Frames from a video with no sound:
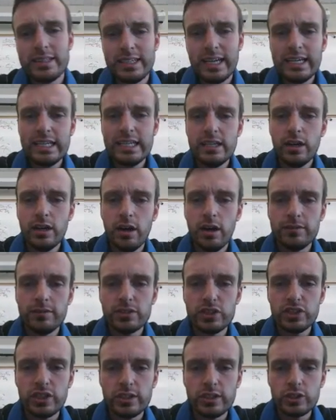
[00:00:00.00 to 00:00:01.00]
this idea of
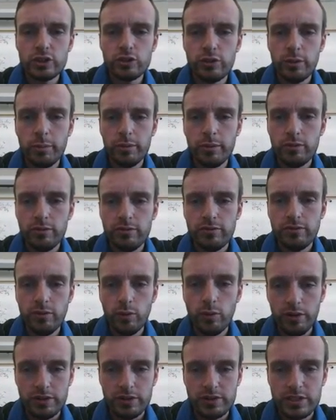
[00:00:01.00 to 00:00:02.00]
centripetal
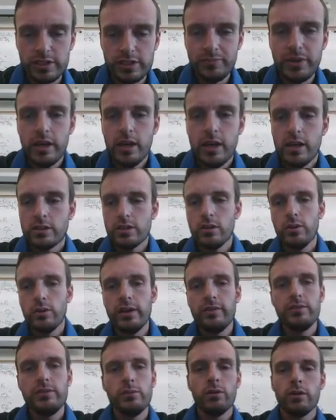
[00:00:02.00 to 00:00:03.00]
force. So
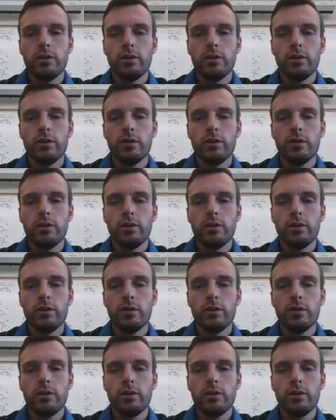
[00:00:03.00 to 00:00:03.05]
if you